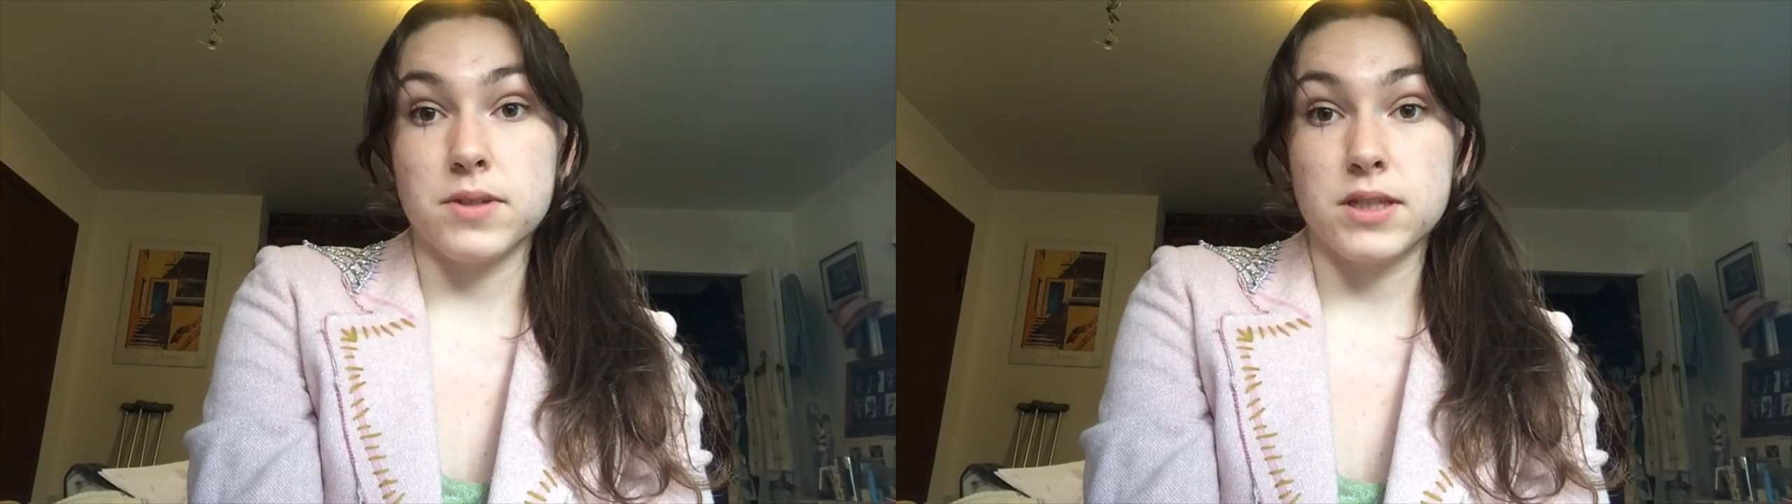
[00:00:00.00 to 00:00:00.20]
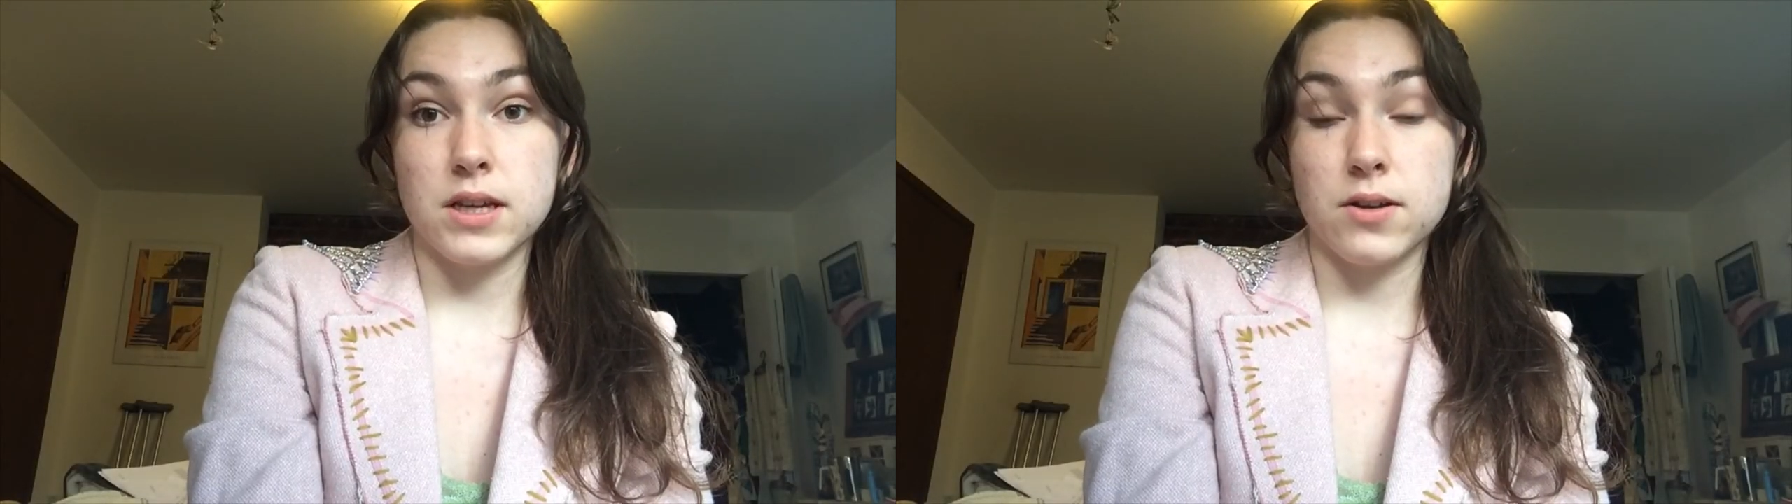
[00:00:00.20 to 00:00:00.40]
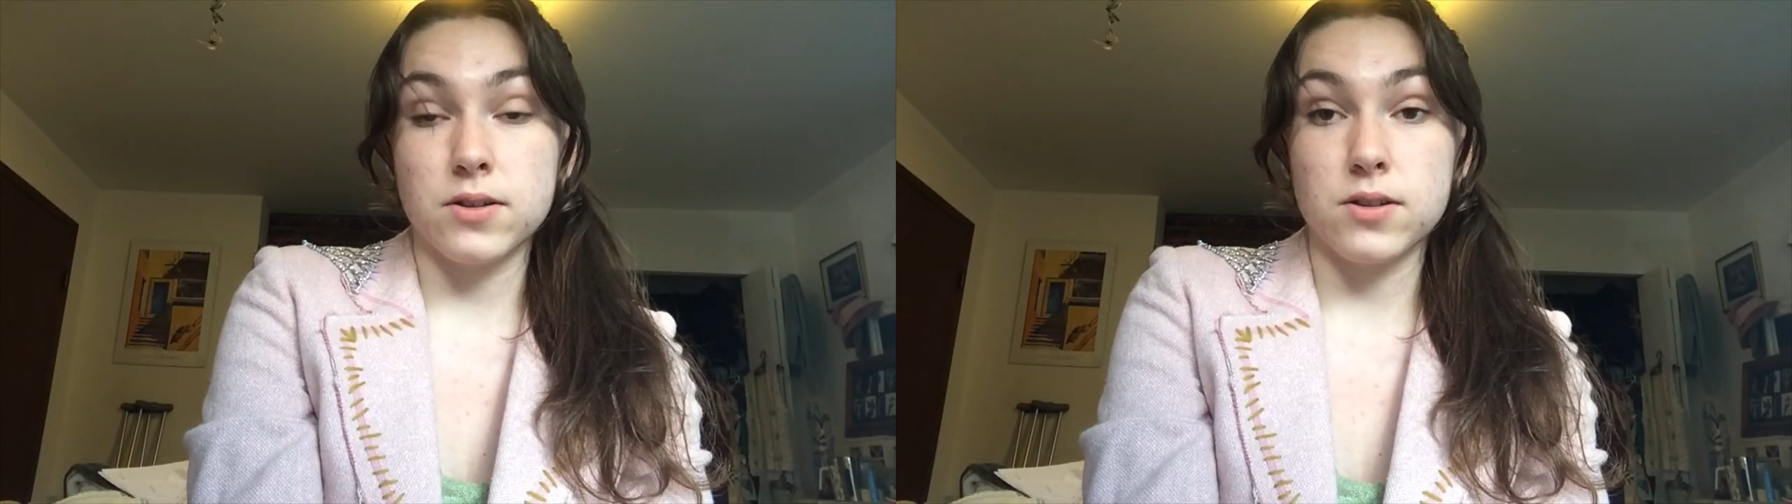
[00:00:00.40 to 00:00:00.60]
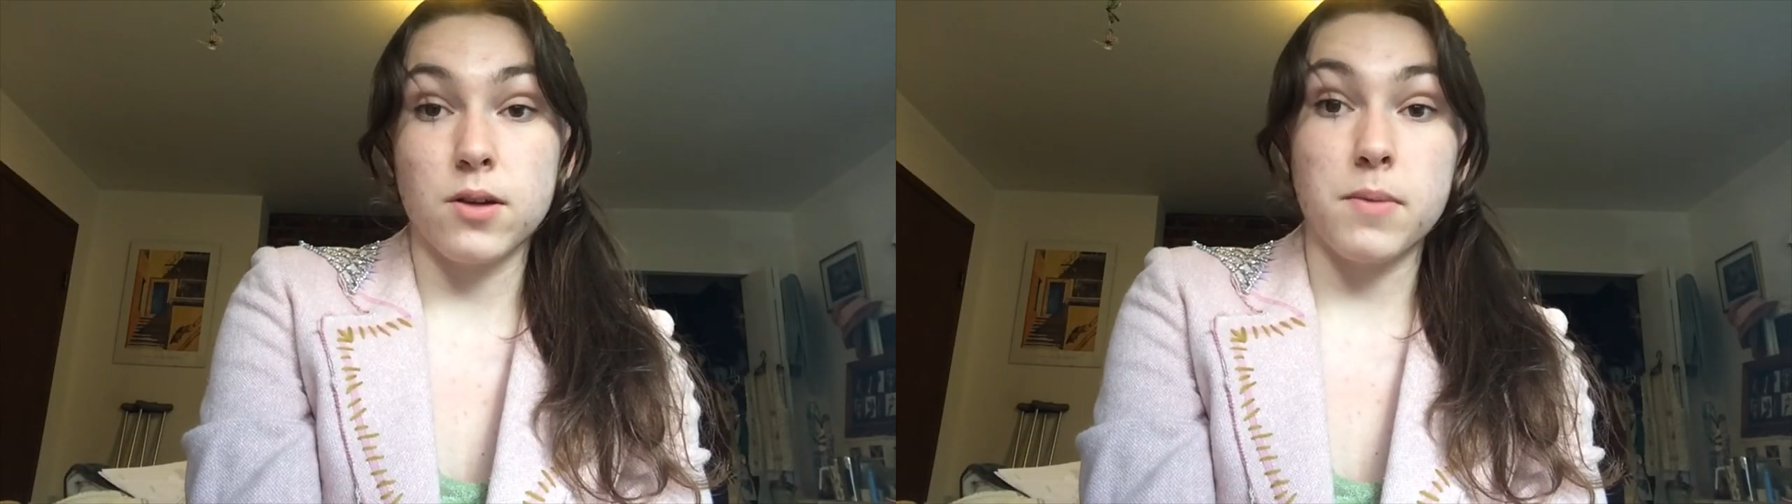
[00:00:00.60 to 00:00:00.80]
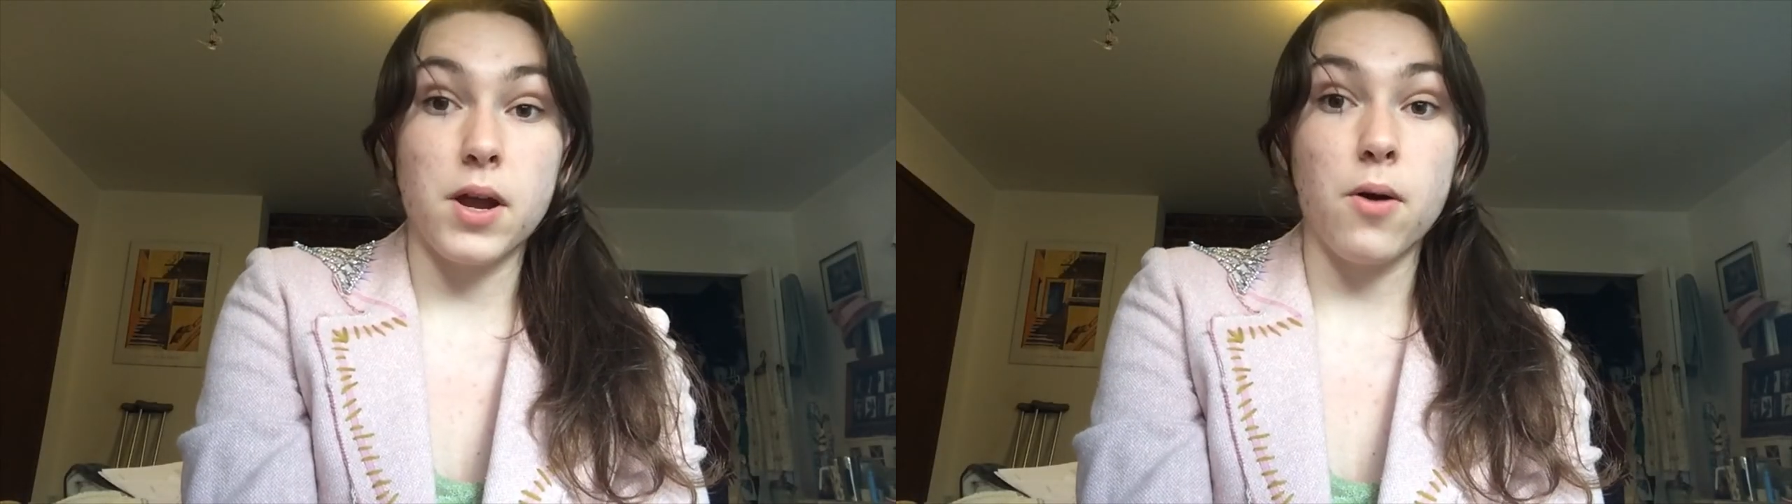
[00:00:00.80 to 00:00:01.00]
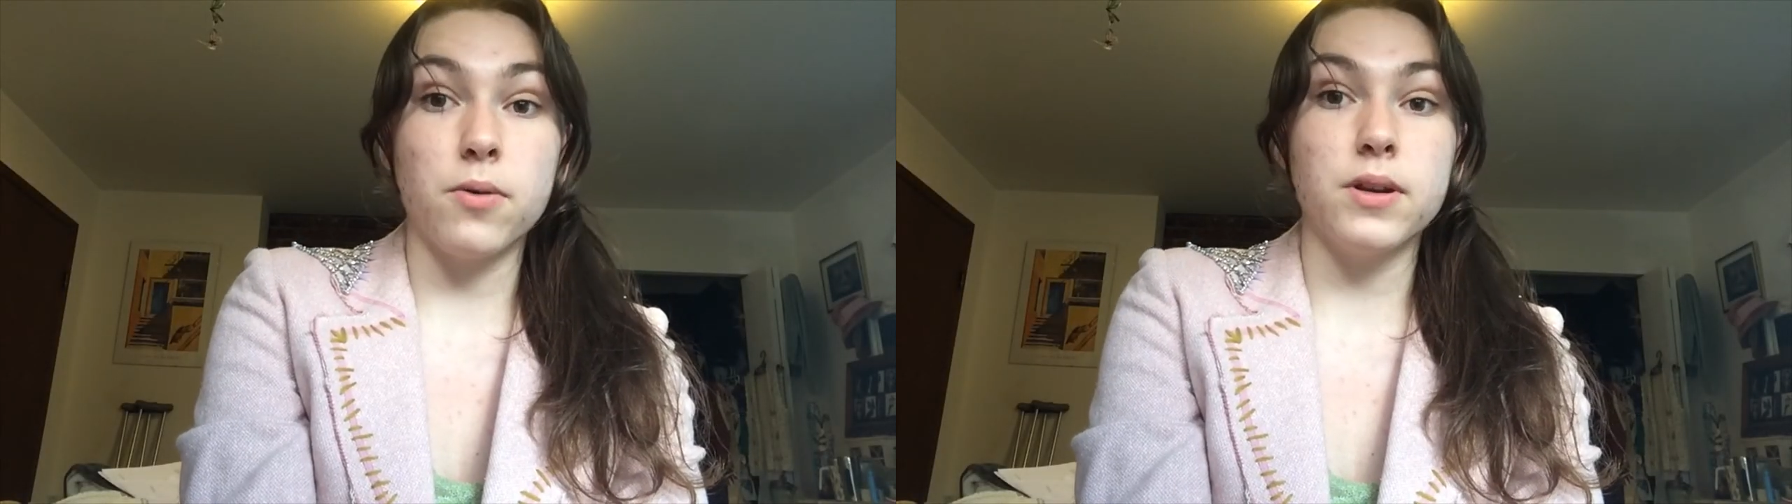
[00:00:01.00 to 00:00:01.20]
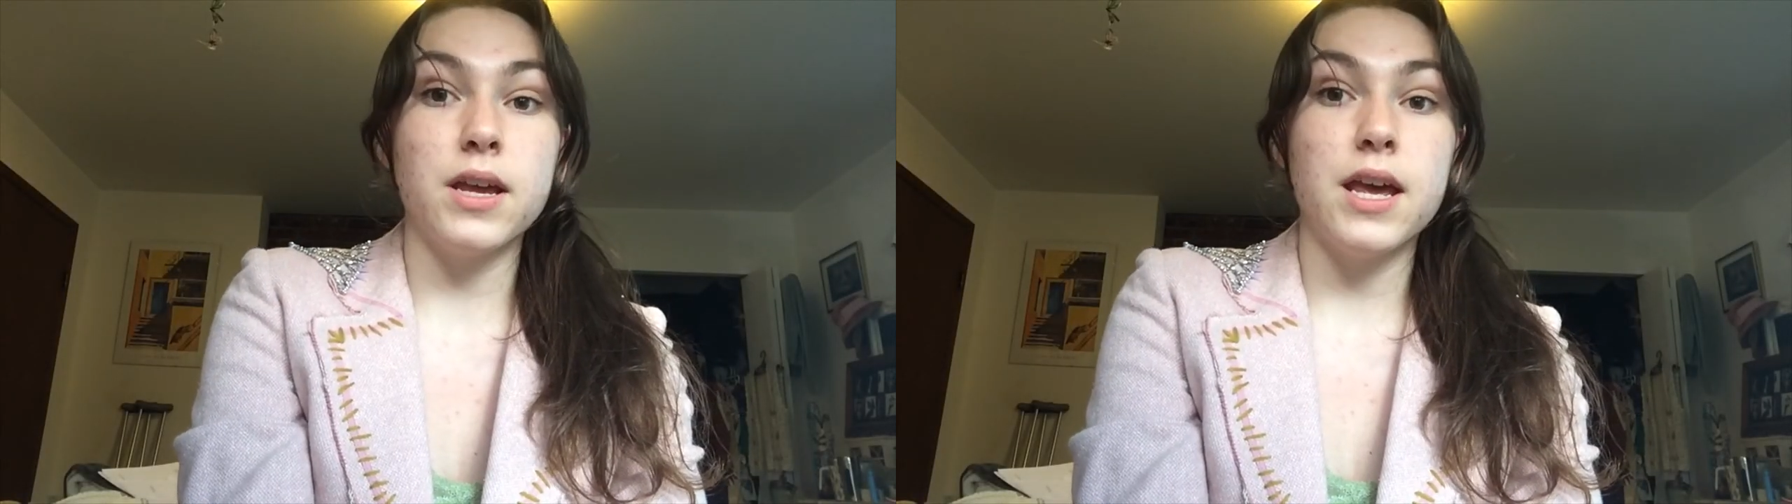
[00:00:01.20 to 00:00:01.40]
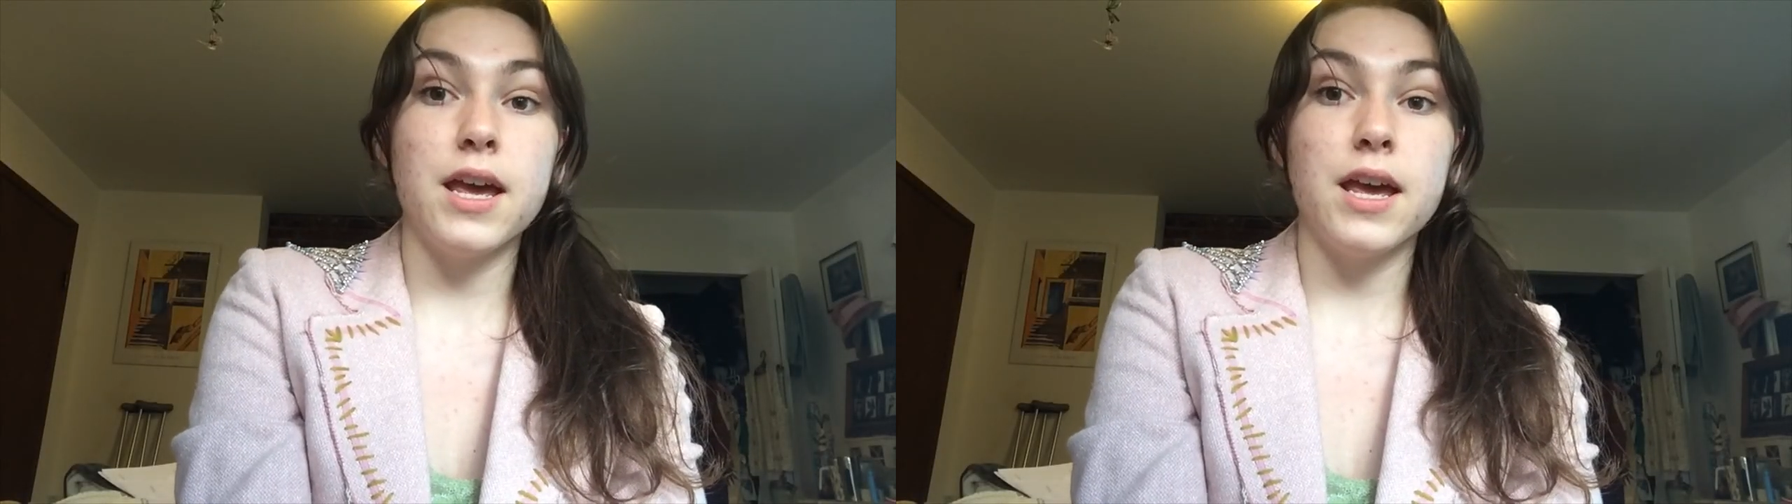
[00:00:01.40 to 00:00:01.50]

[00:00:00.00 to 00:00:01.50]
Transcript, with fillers: skills on my own,